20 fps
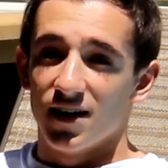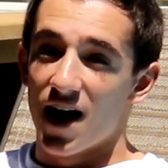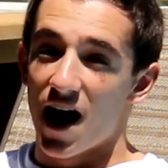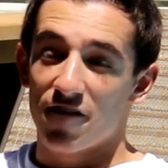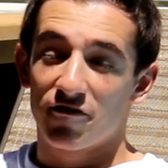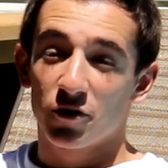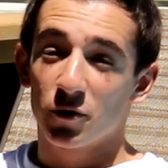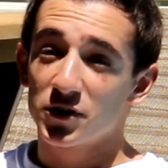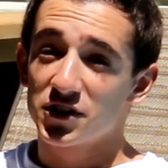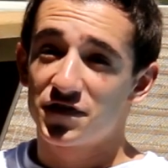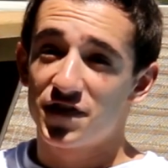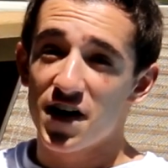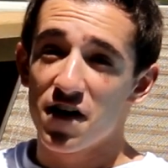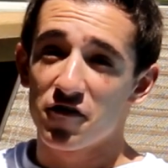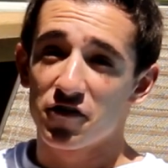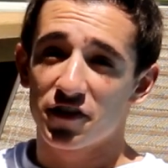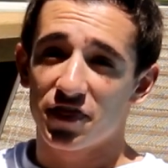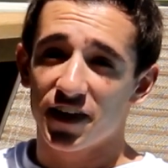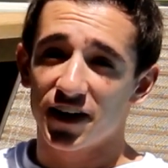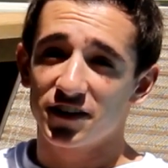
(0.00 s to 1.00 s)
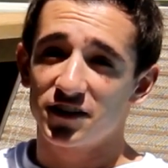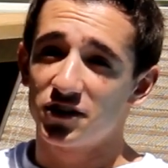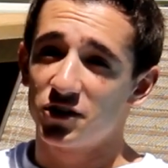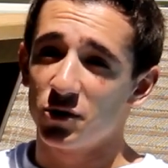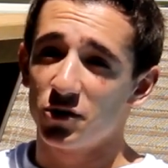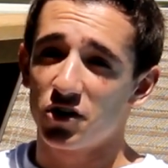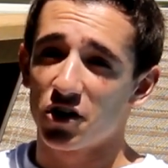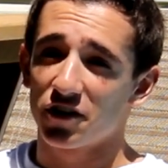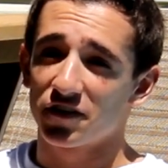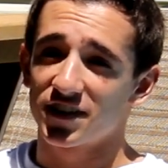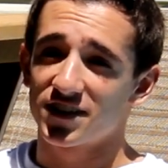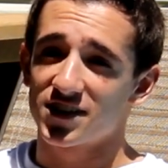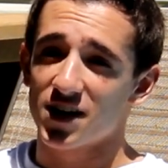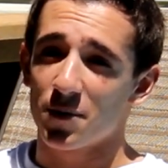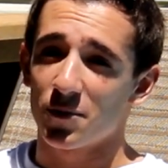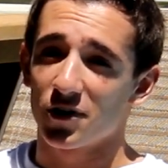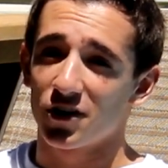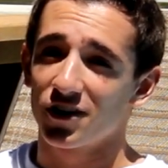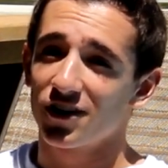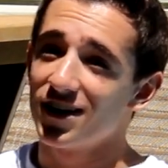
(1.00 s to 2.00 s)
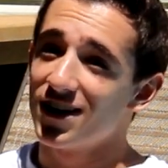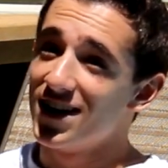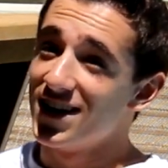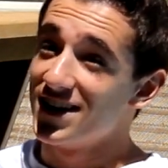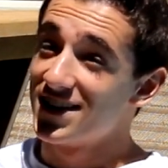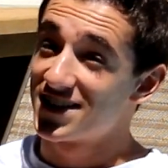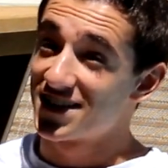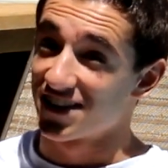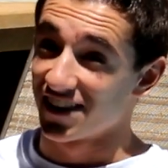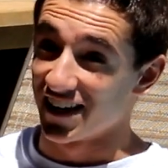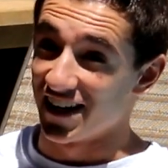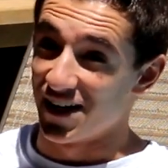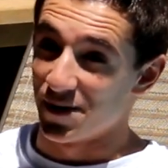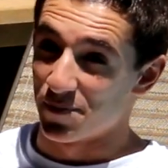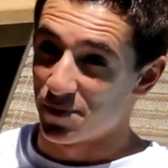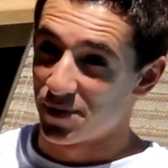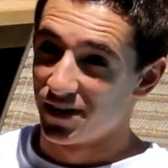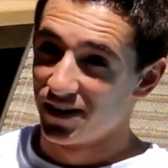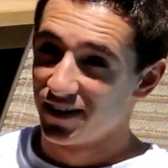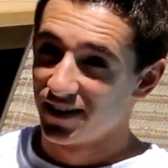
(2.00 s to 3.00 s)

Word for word: Everyone's favorite thing to do during the summer? Sleep.